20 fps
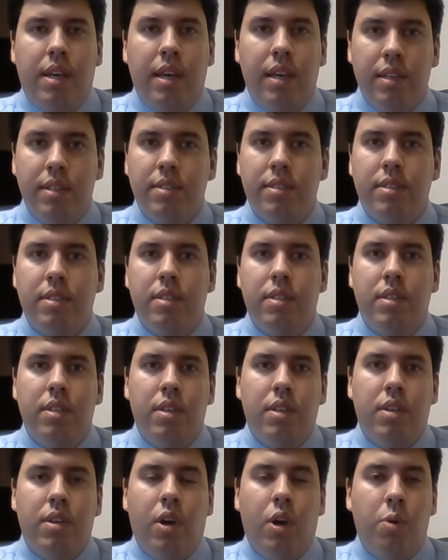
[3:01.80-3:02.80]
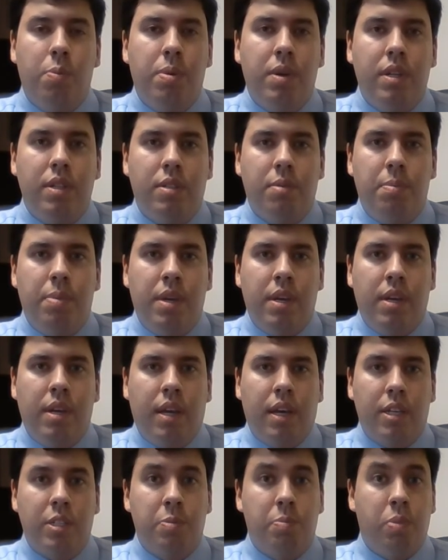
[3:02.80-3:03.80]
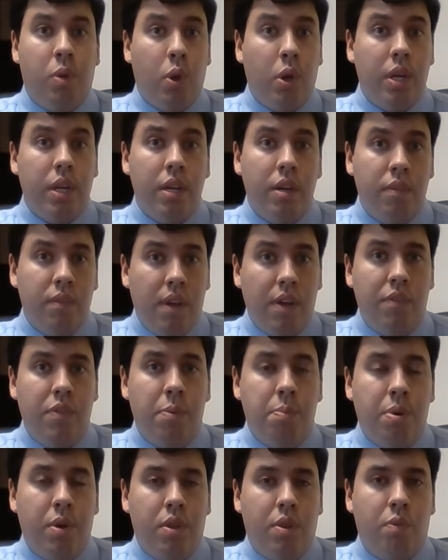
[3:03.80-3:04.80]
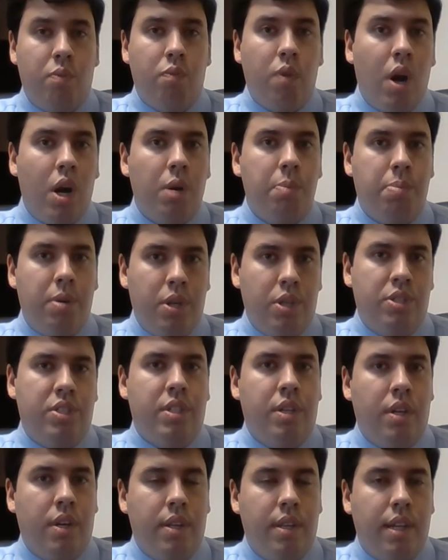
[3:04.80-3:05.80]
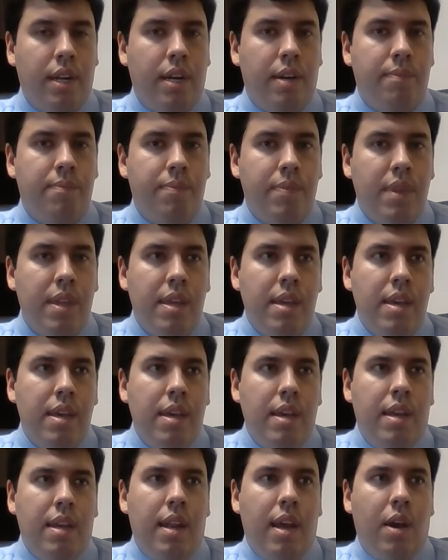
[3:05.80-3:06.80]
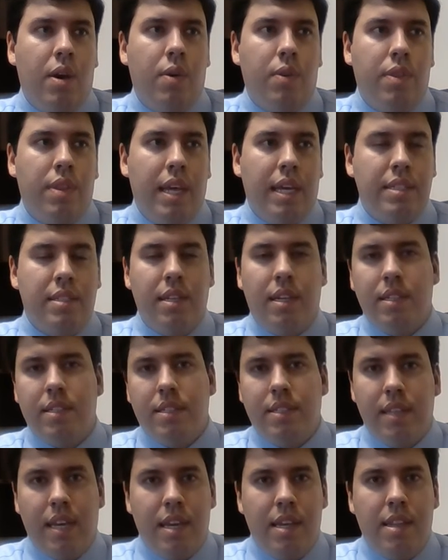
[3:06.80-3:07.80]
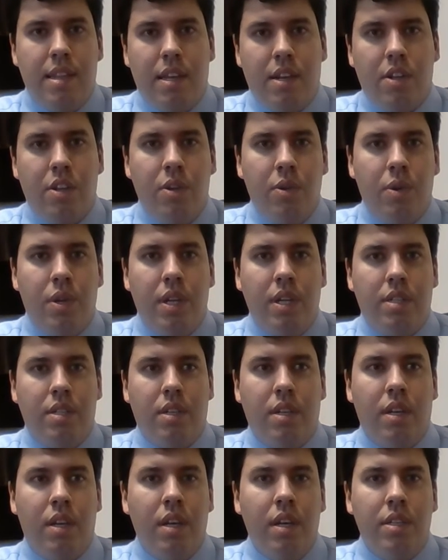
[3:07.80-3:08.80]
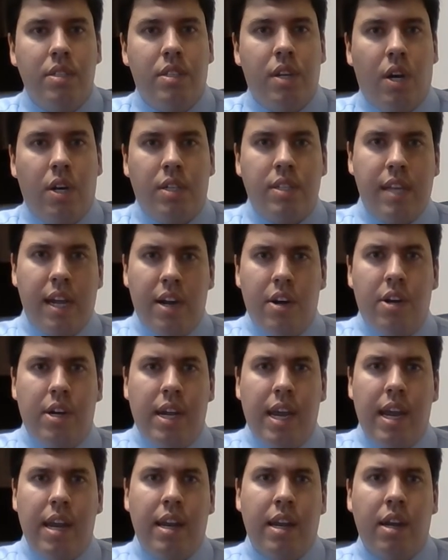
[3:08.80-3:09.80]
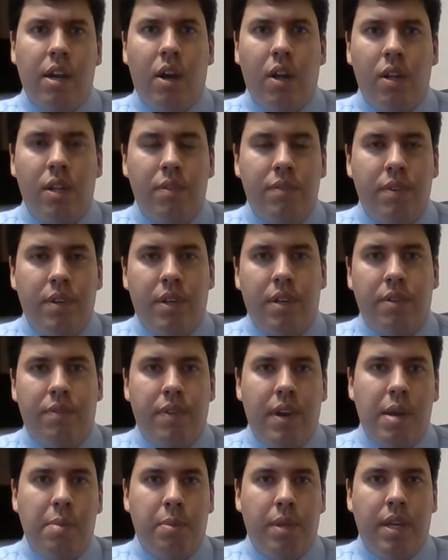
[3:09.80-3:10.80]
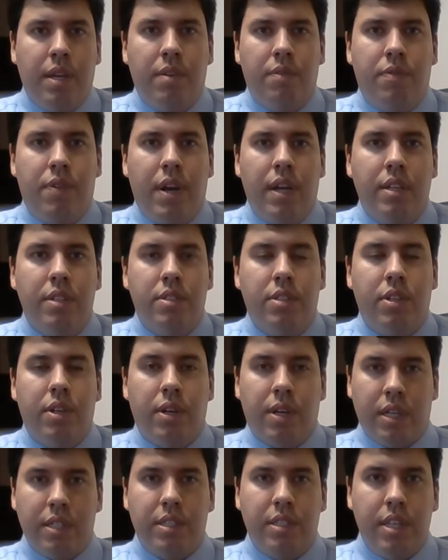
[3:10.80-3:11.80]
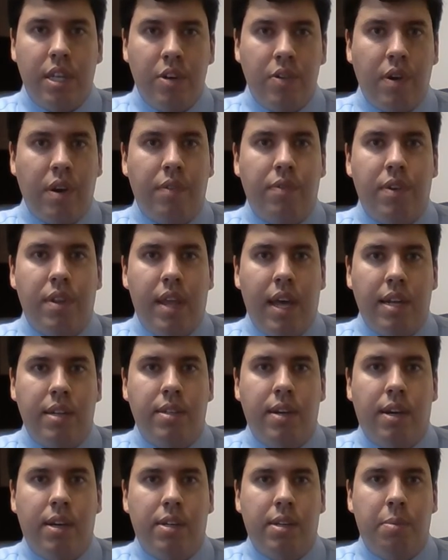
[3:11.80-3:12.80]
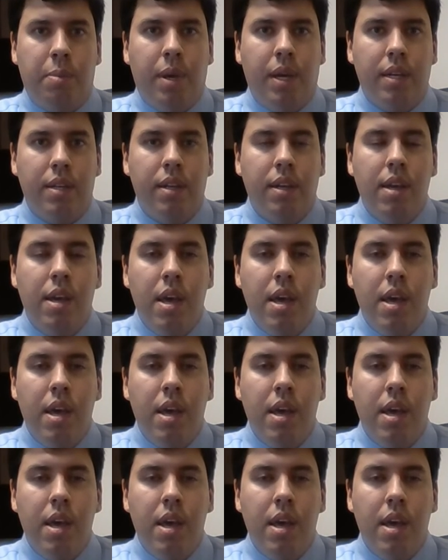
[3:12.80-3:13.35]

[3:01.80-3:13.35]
is open to being exploited if you put the wrong person on there. Now, that's not to say that you need to start interrogating all of your family and friends who you're considering for that document,